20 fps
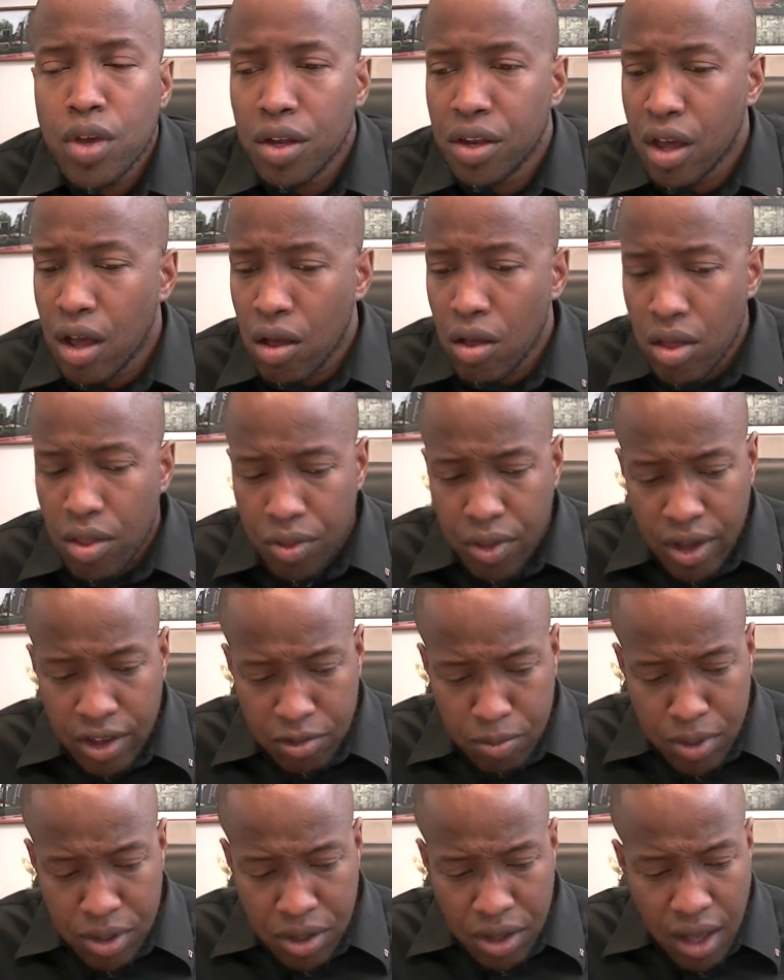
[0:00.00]
Now,
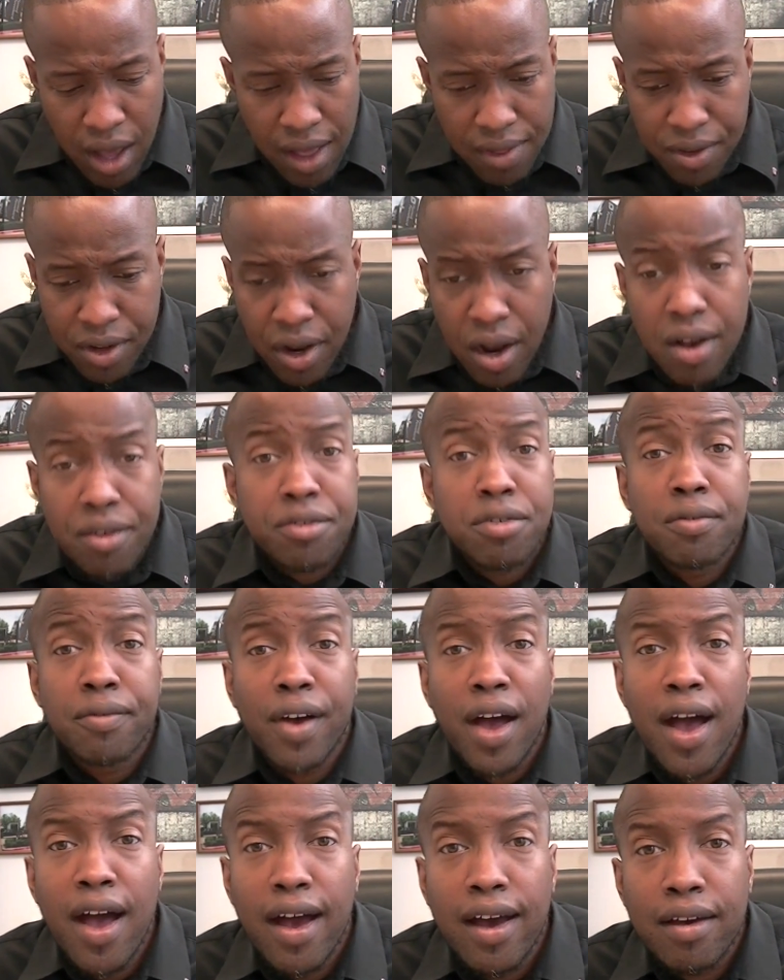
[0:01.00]
thanks be to God that I
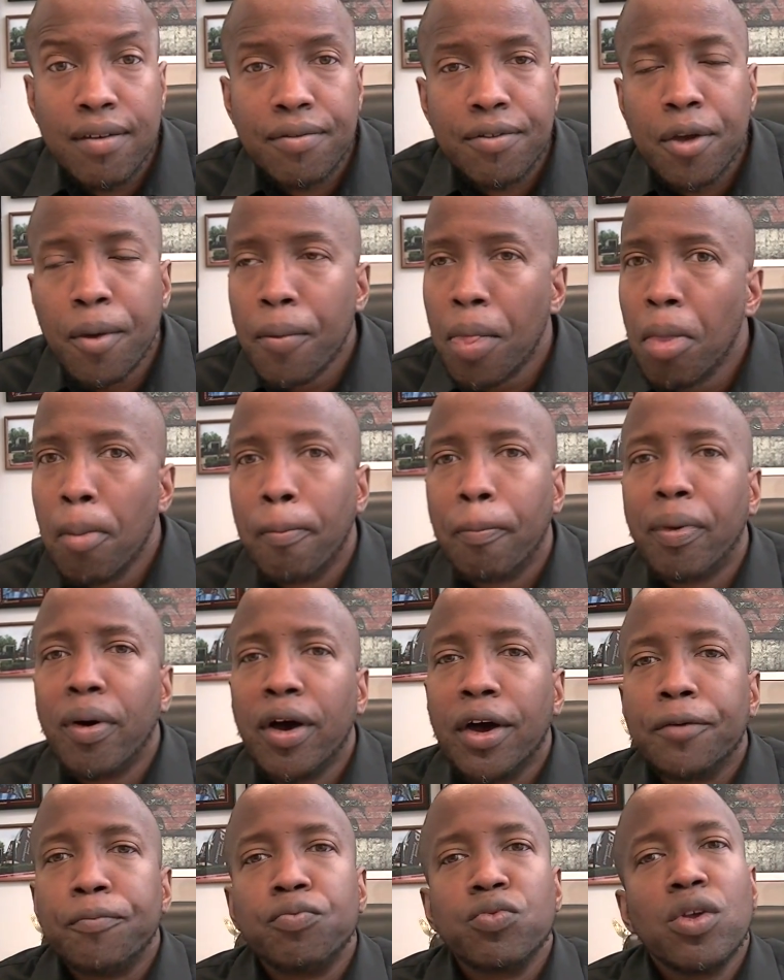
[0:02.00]
survived,
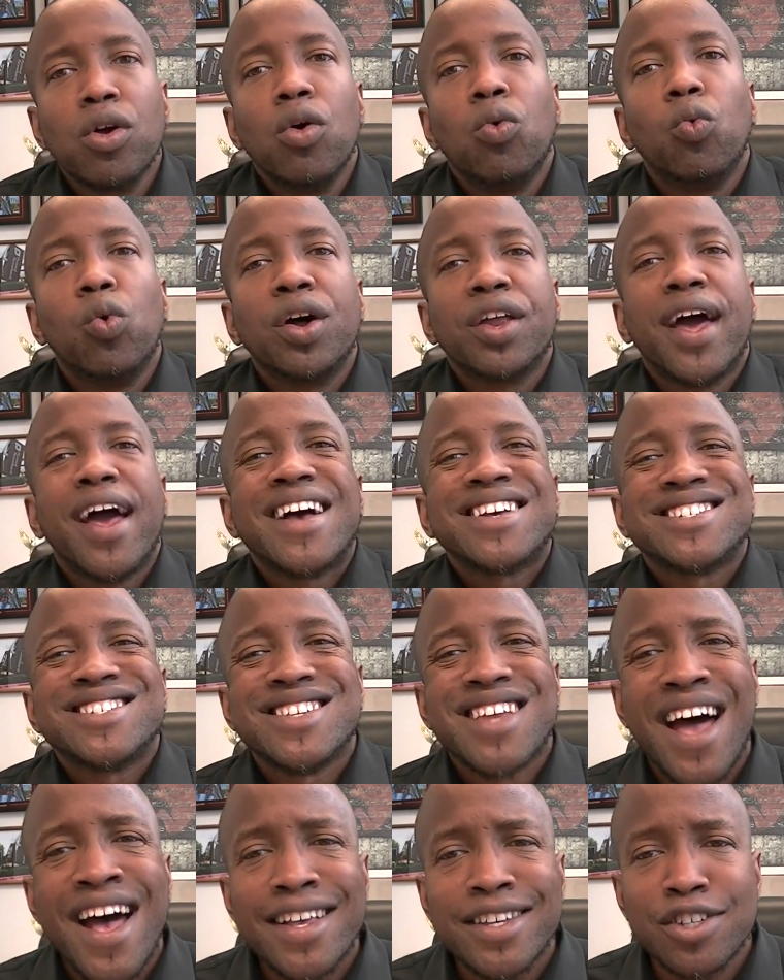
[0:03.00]
but what has
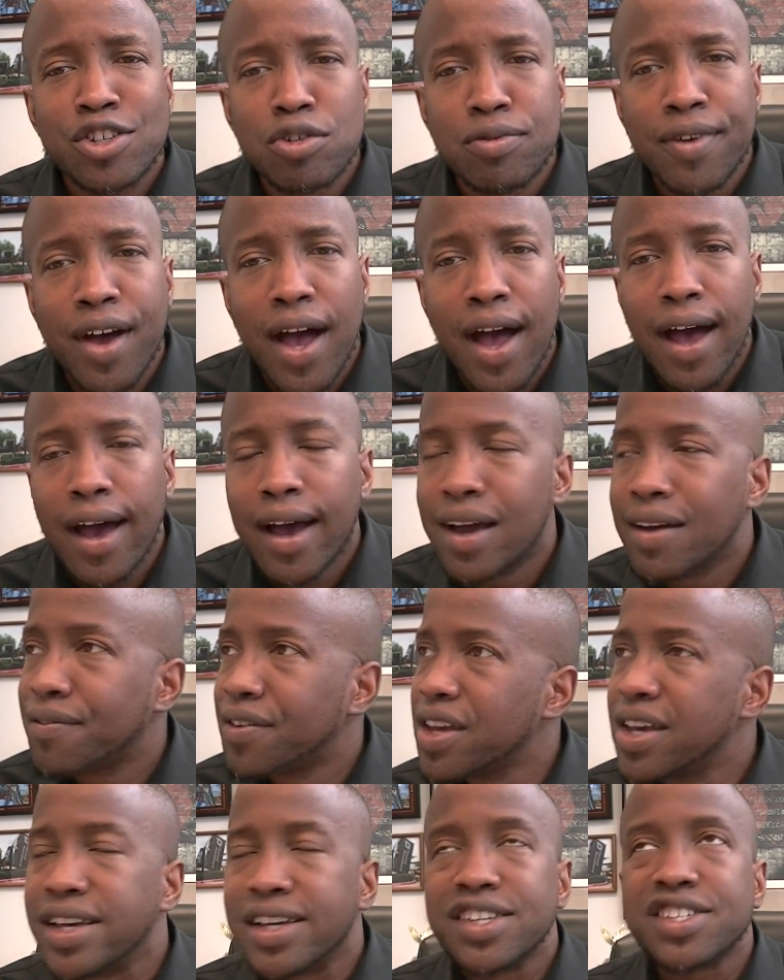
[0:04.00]
not
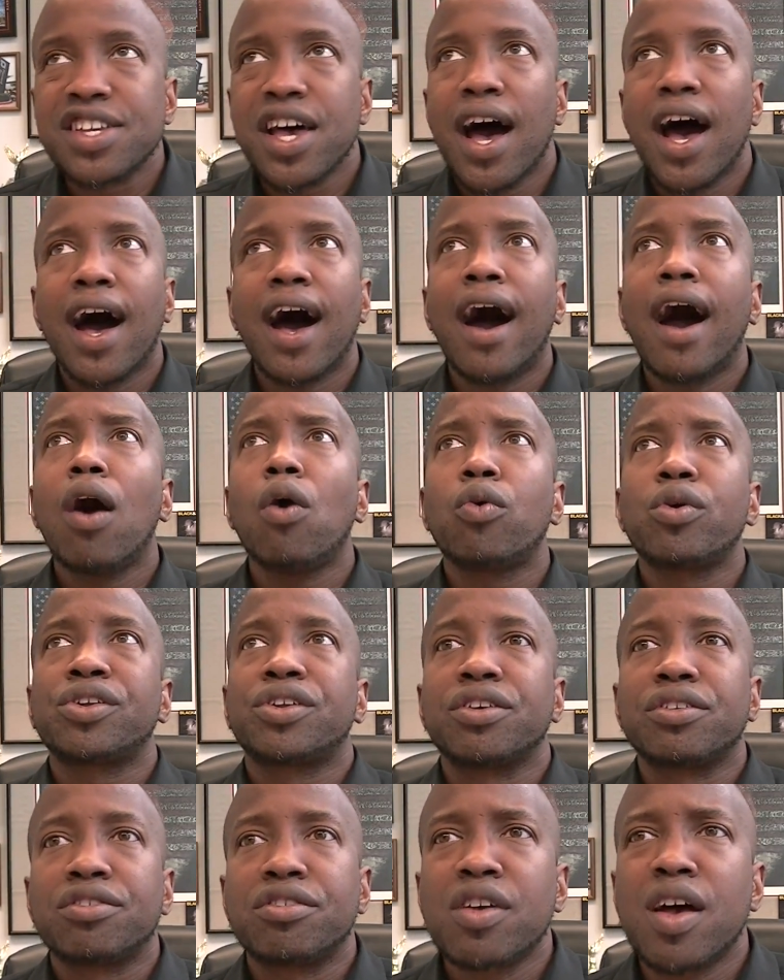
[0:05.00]
survived is our
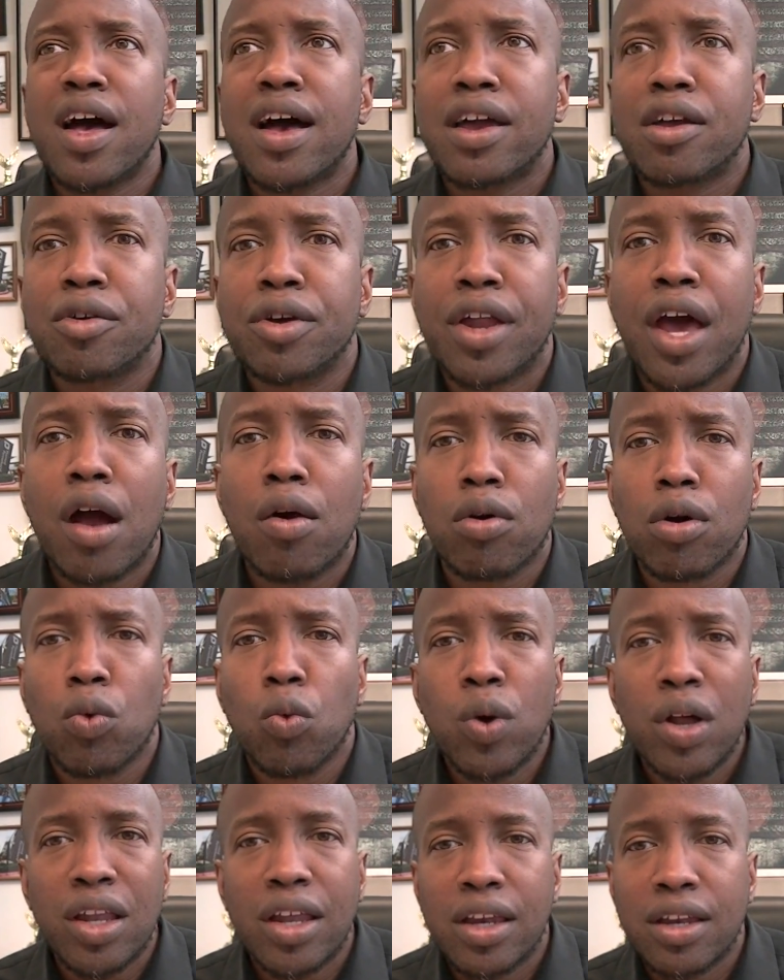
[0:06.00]
desire and our
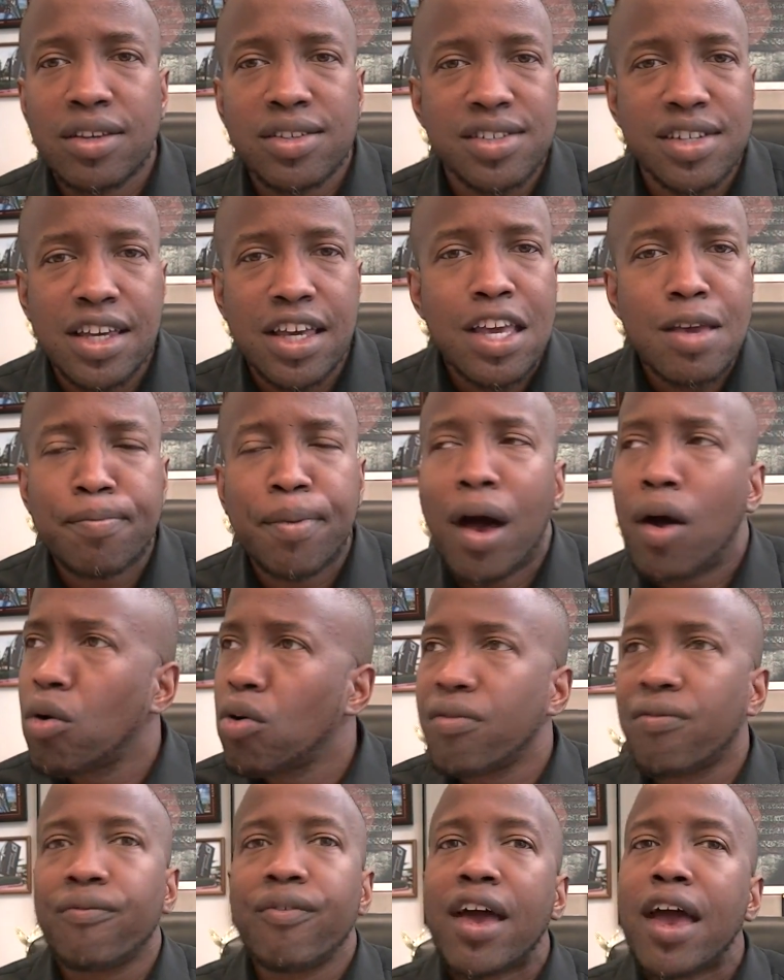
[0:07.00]
willingness to keep
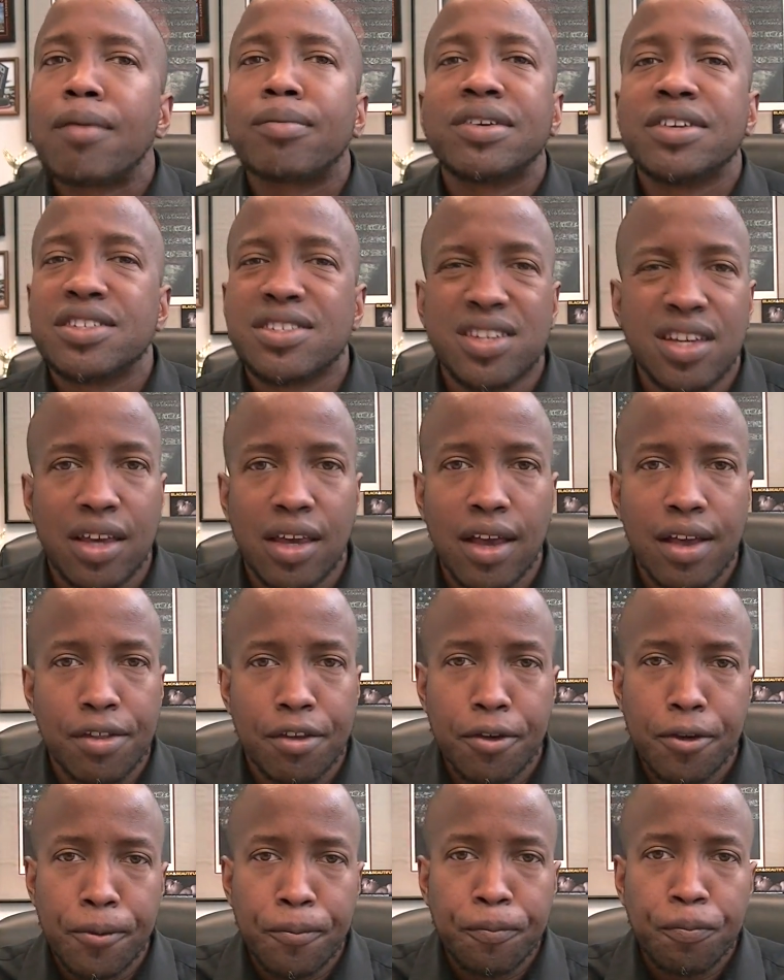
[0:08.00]
our families
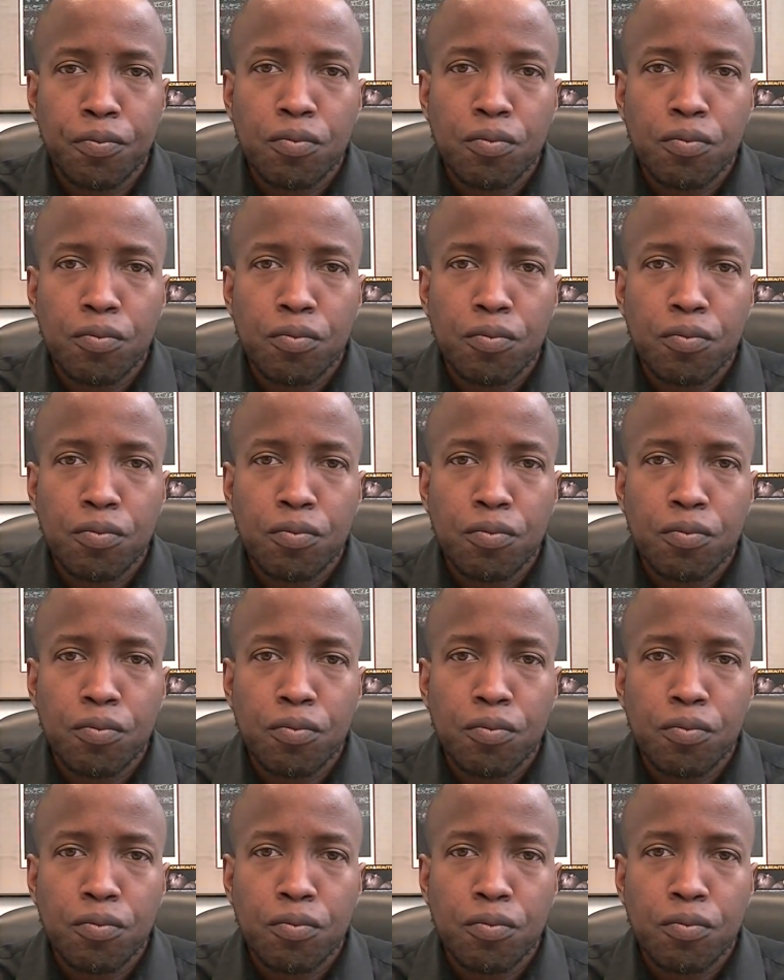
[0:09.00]
together.